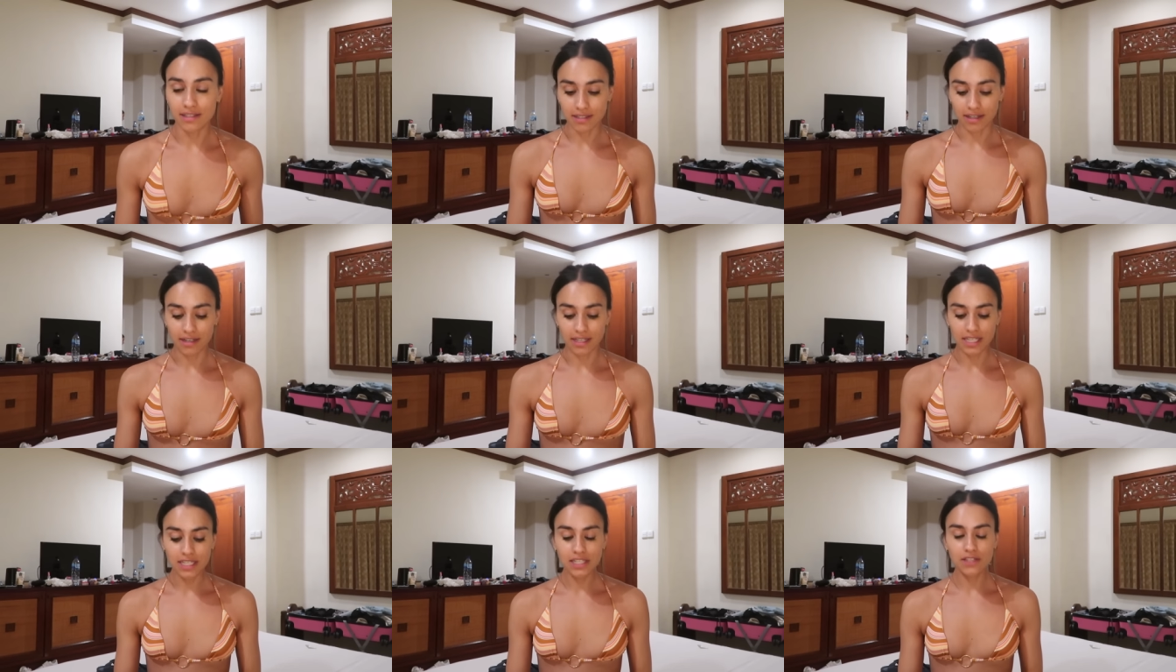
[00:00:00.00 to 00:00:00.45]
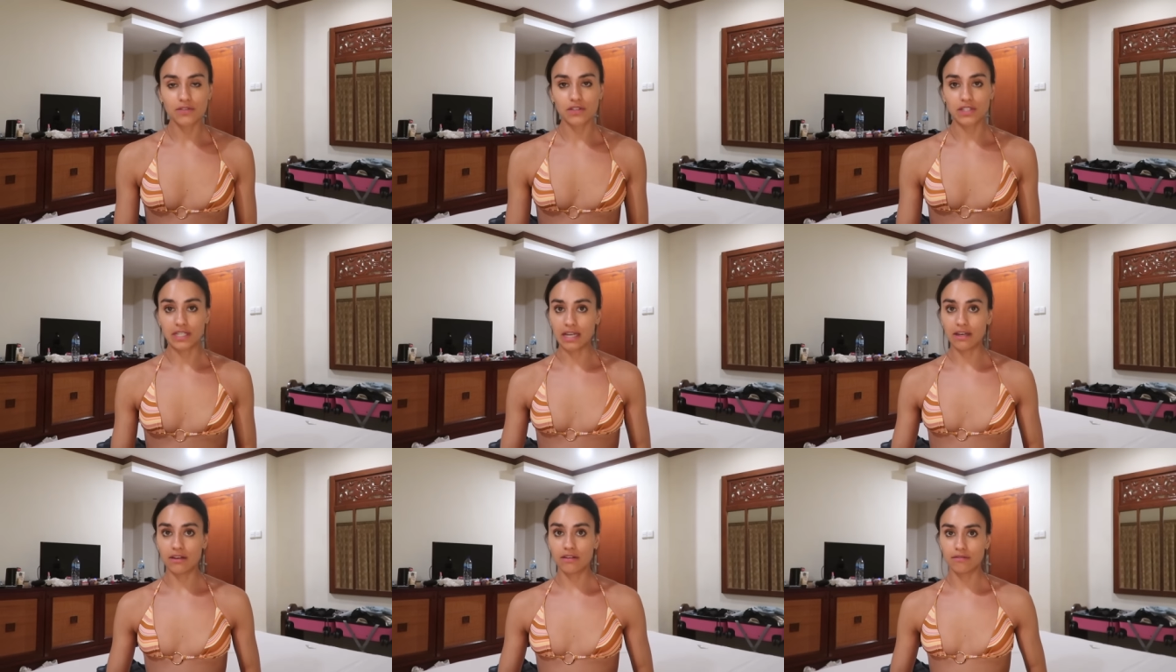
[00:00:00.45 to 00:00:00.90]
sunnies for
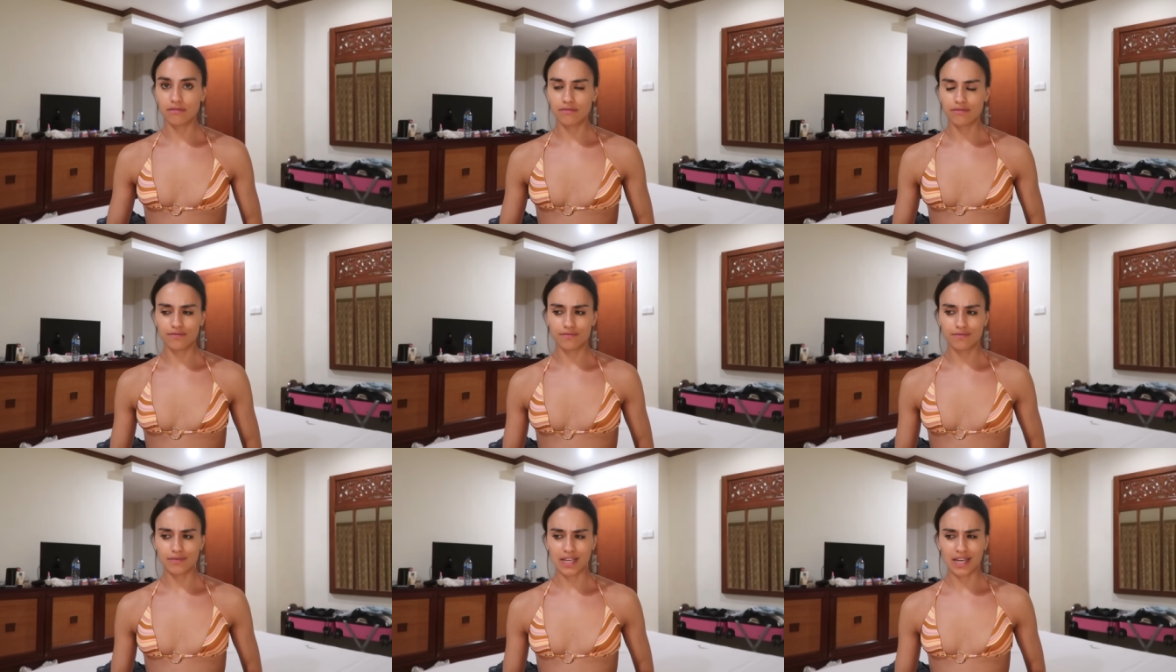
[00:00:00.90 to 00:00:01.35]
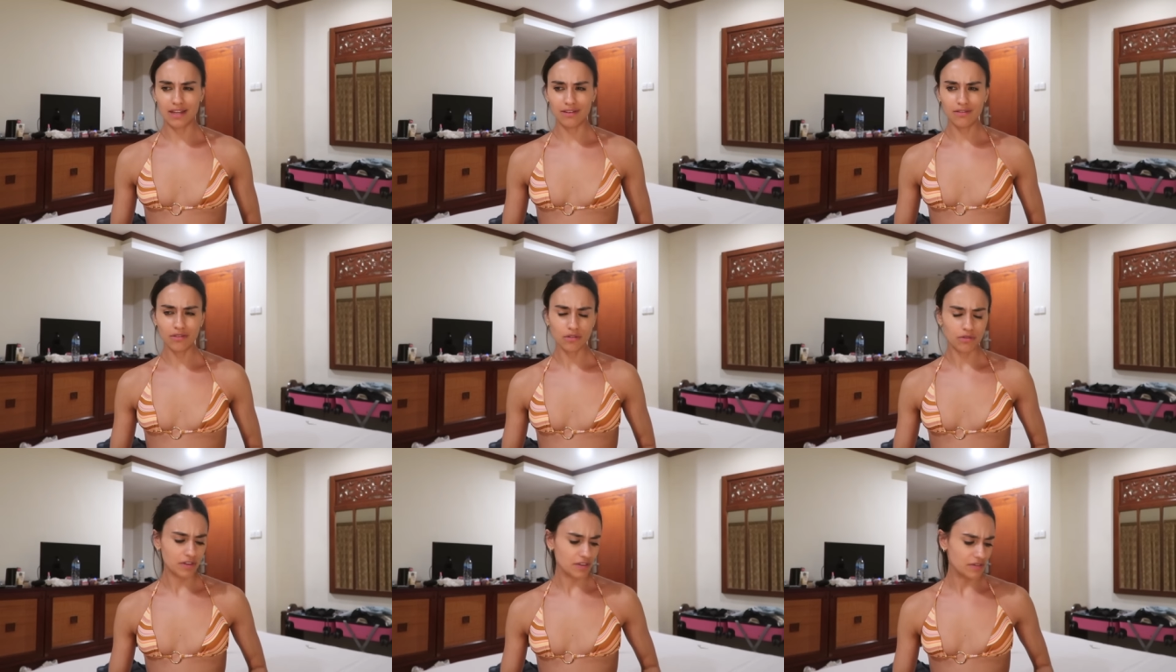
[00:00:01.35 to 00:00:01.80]
$10
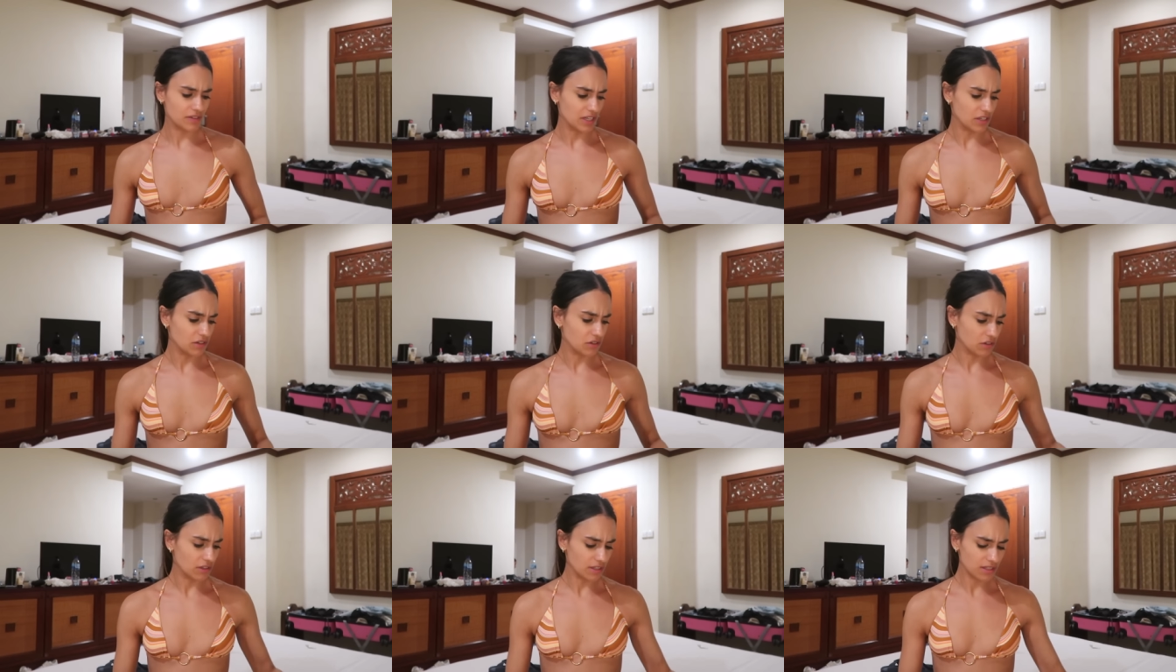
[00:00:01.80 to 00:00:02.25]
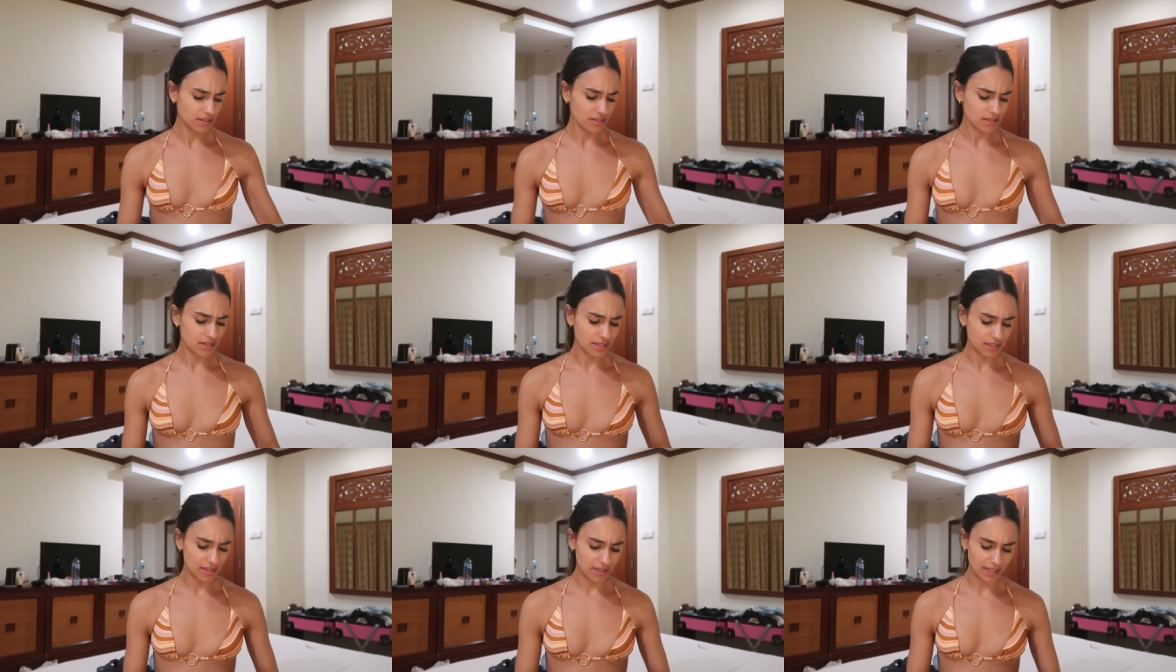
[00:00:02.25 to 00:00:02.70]
or
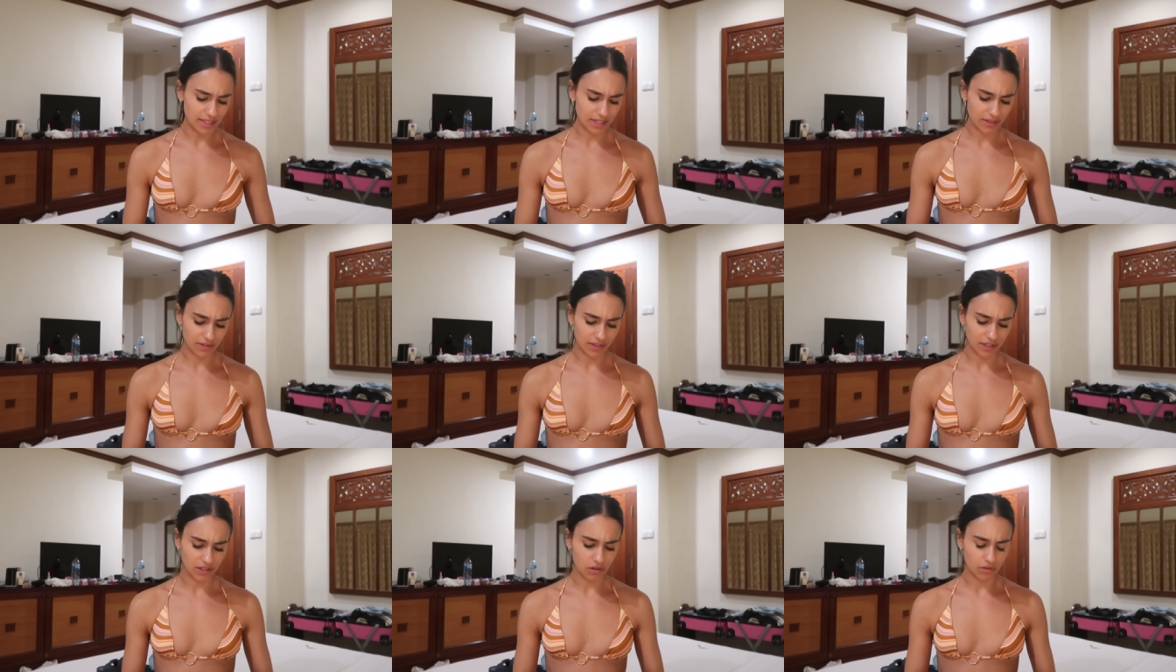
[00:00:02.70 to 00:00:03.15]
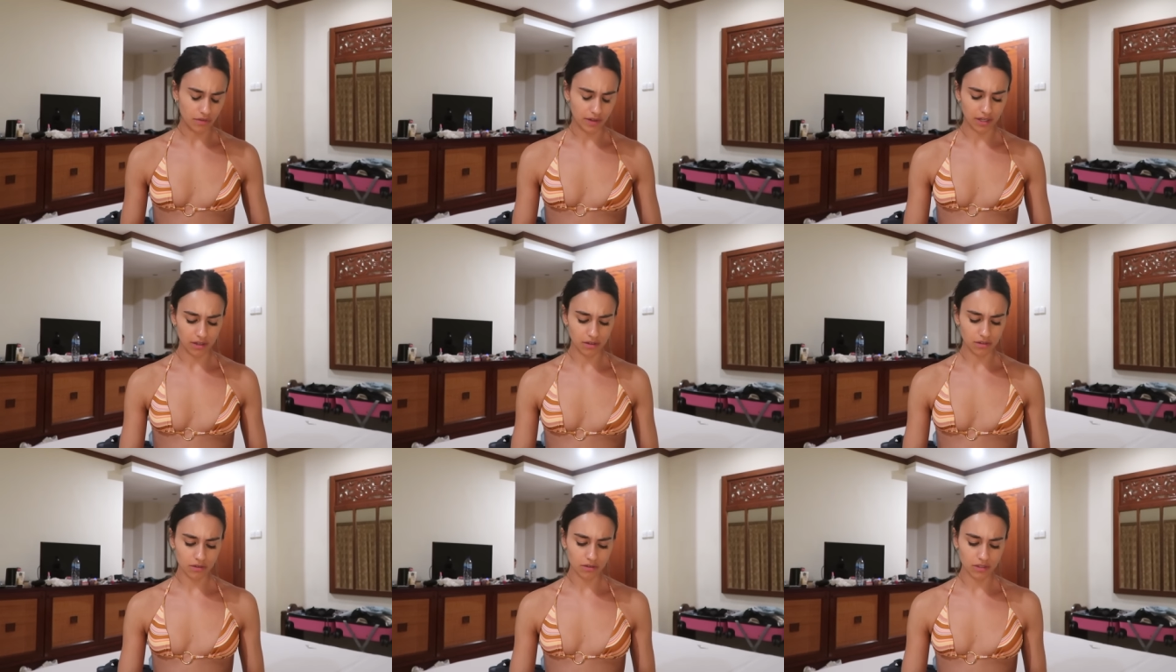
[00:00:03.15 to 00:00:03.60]
$15. They're definitely not
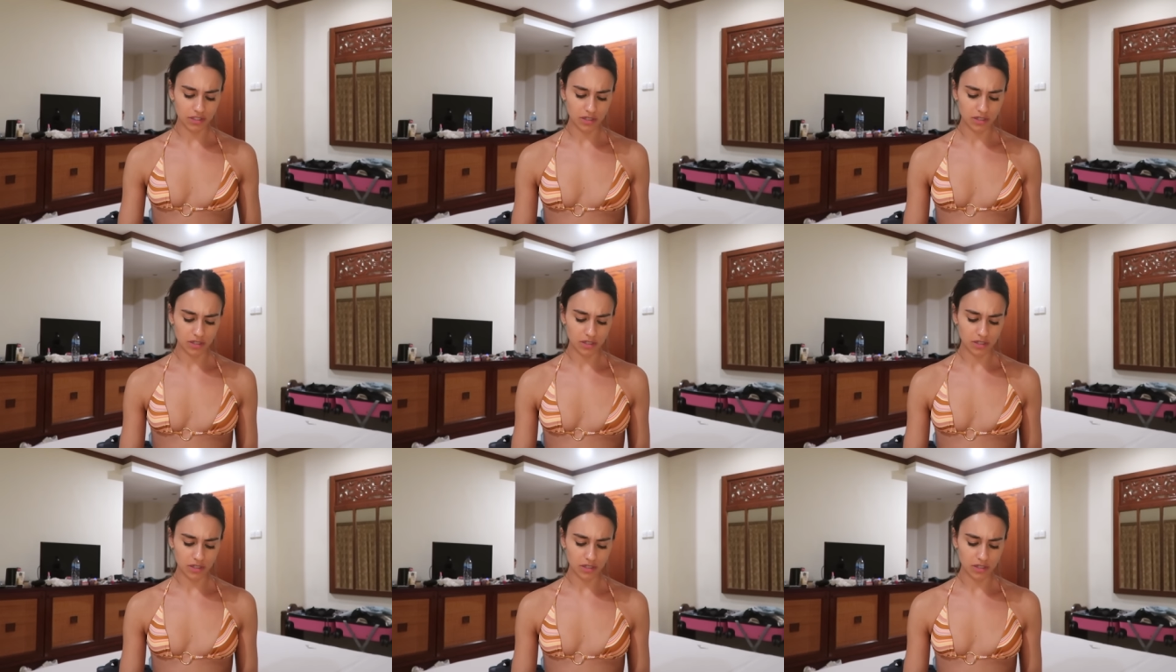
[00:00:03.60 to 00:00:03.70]
real.